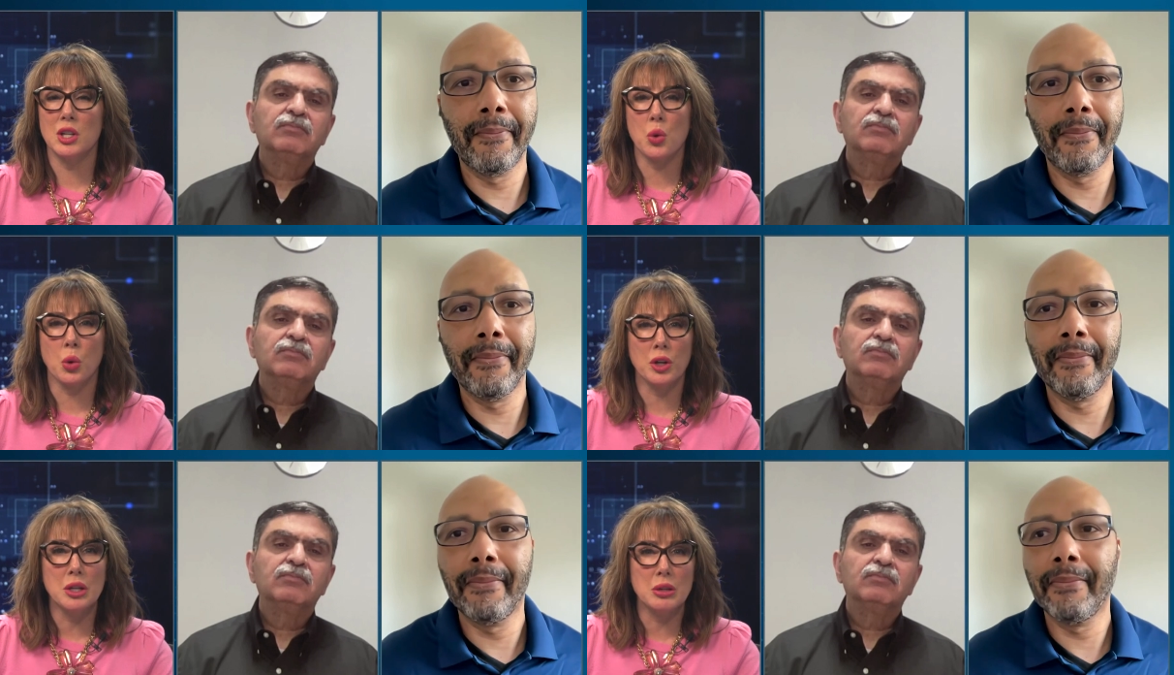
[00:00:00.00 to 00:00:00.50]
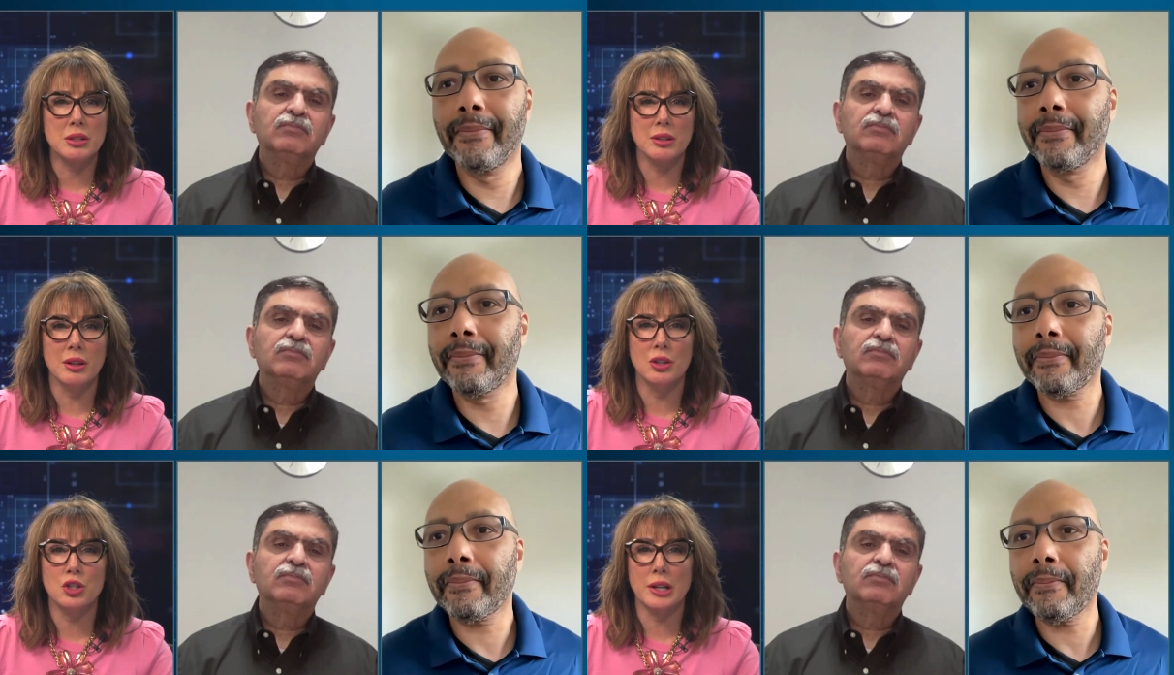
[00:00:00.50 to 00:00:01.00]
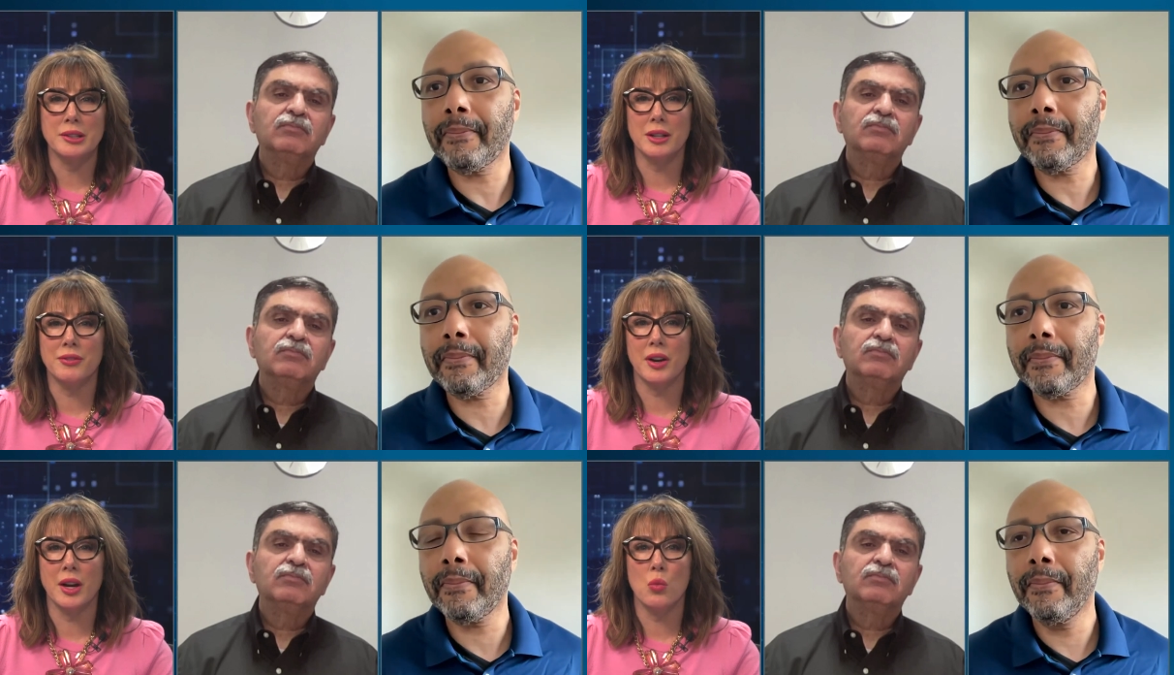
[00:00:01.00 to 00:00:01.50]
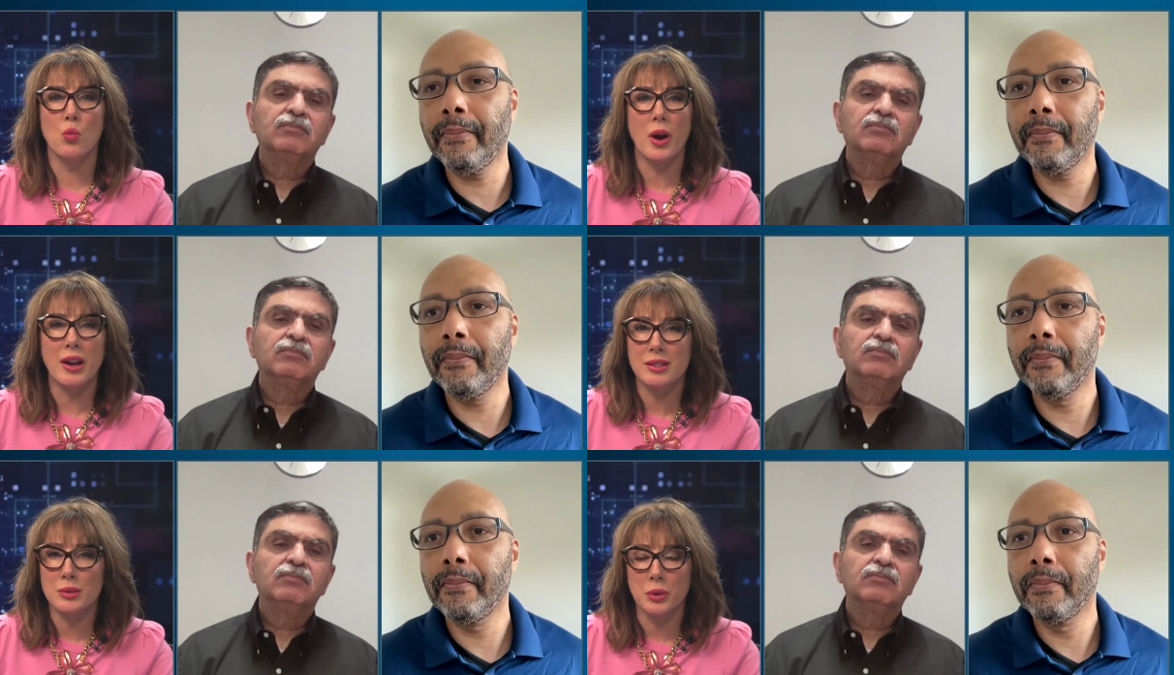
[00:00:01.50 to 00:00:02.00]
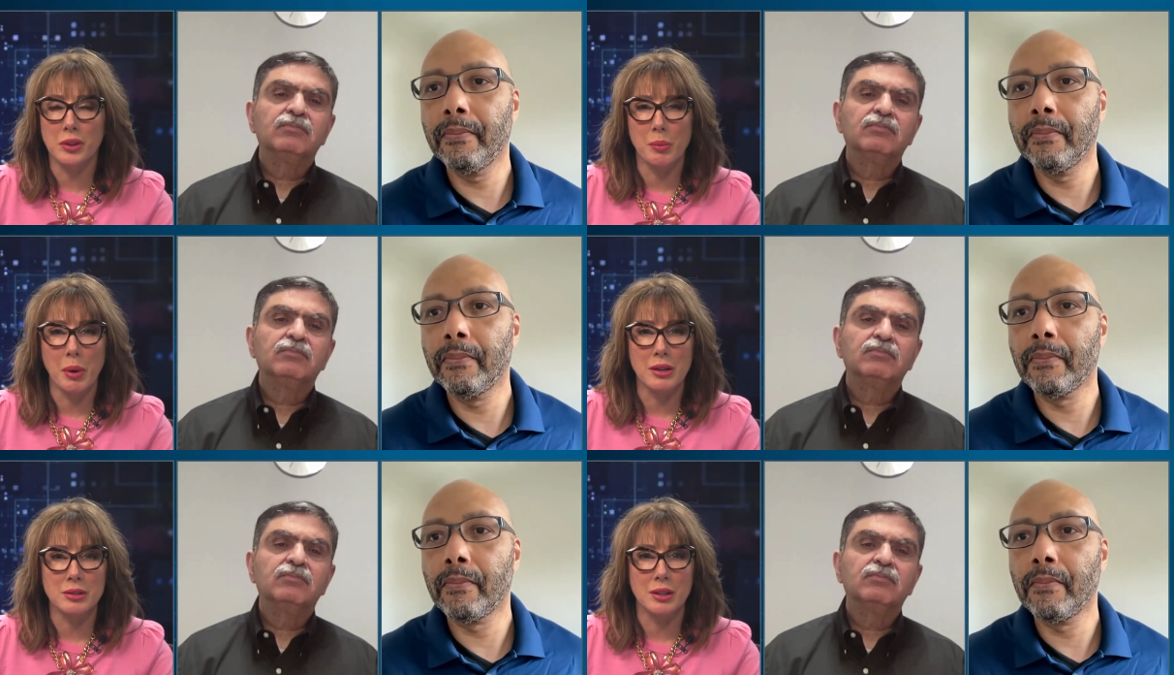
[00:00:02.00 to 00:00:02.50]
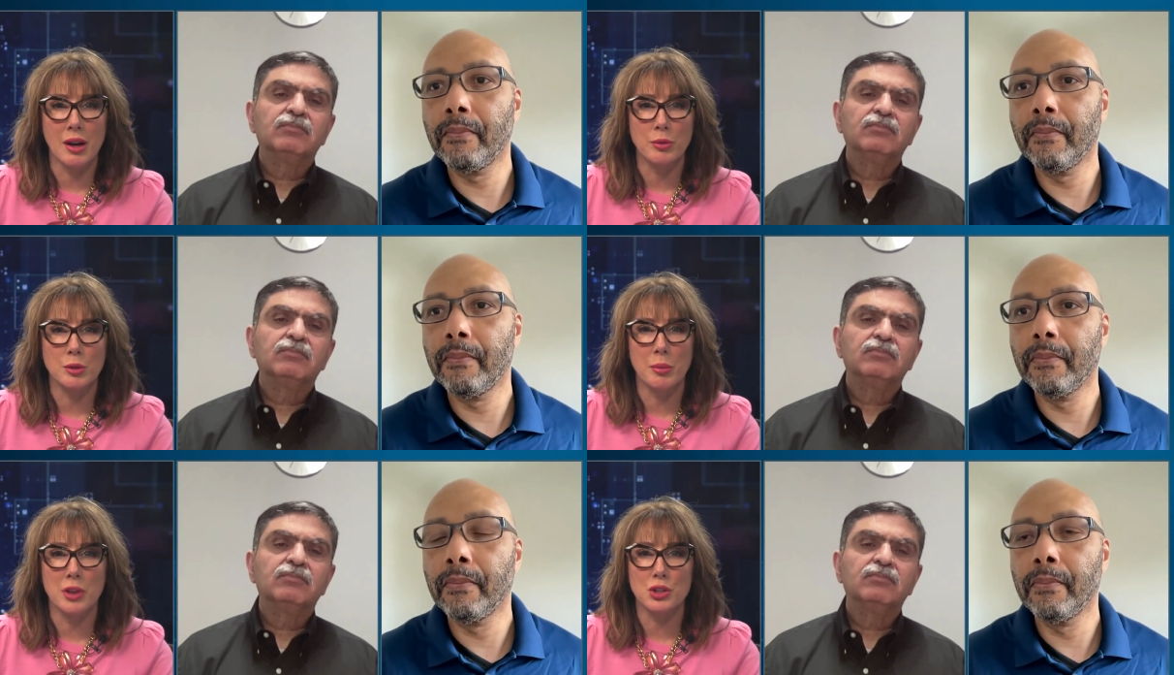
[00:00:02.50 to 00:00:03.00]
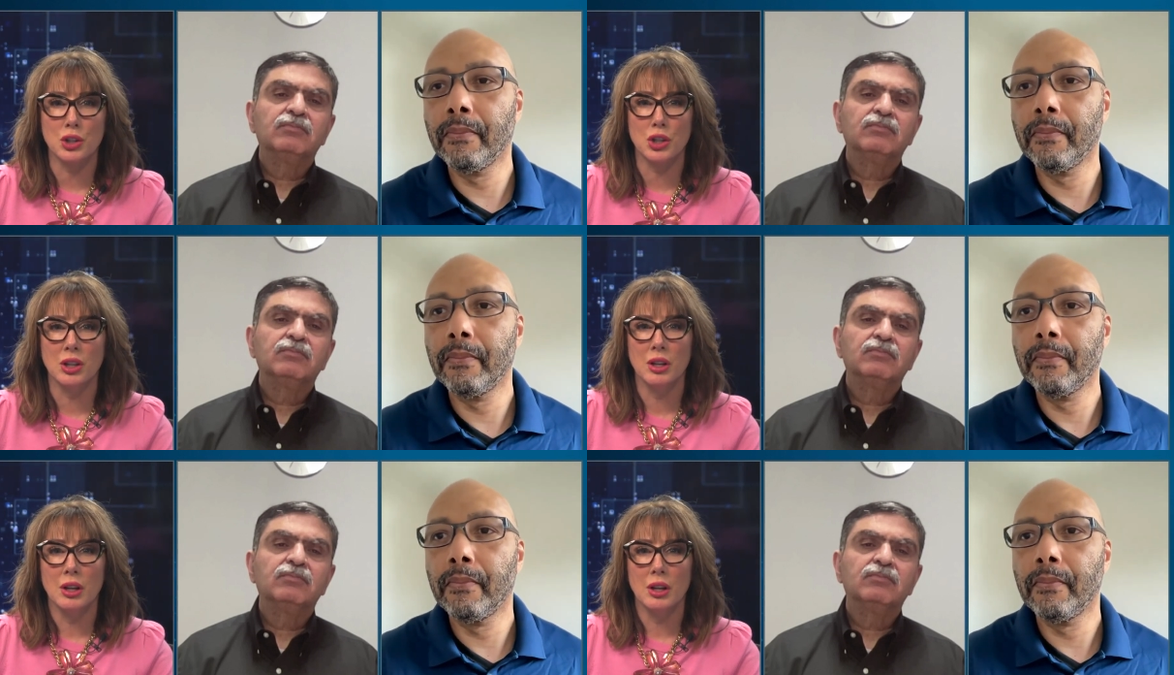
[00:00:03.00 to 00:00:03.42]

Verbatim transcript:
Speaker 1: core usage, identifying waste with Capacity Optimizer.